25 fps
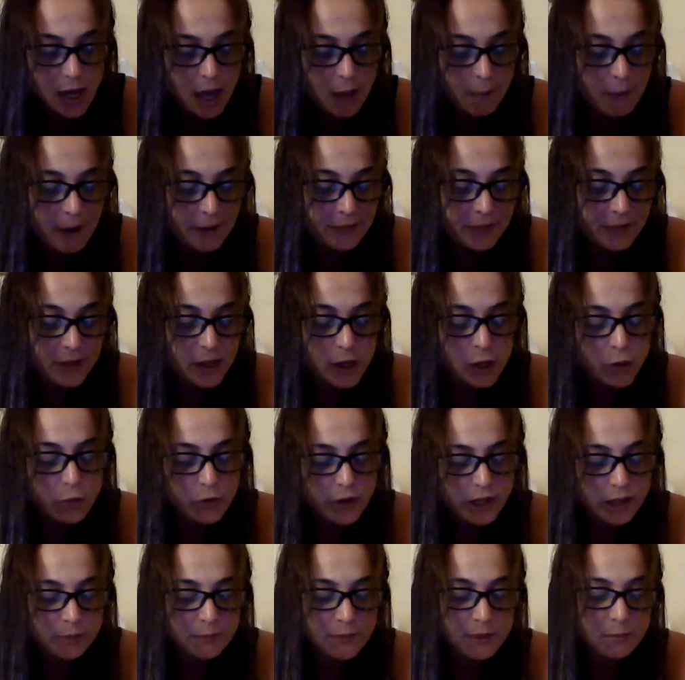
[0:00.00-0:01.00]
about the
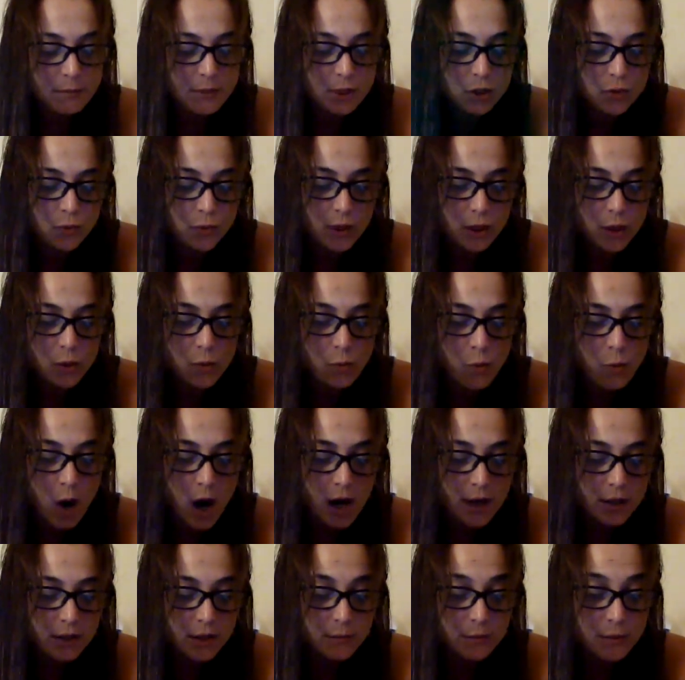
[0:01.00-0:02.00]
agreement between
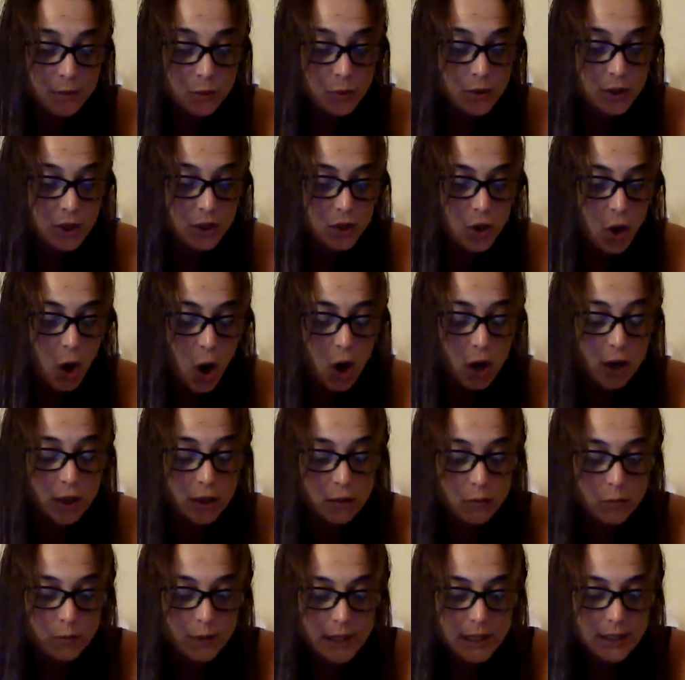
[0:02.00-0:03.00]
the between the dog
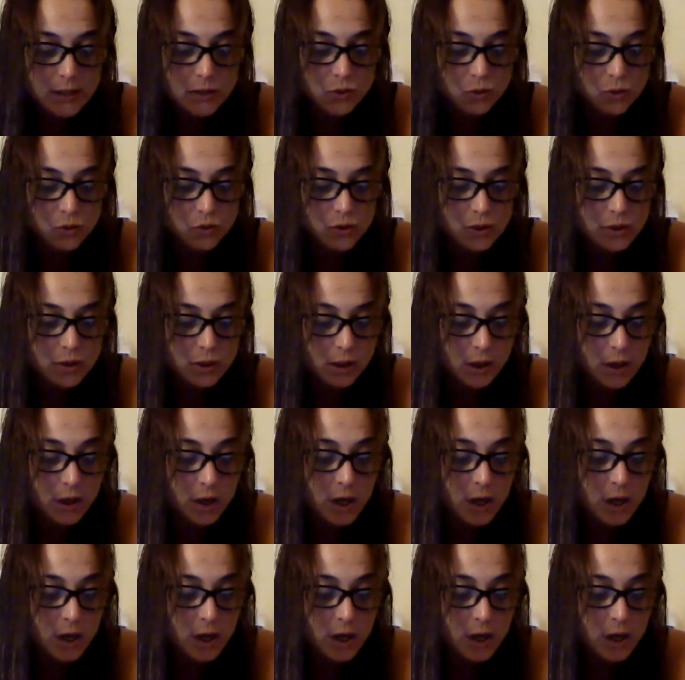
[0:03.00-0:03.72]
and the weasels,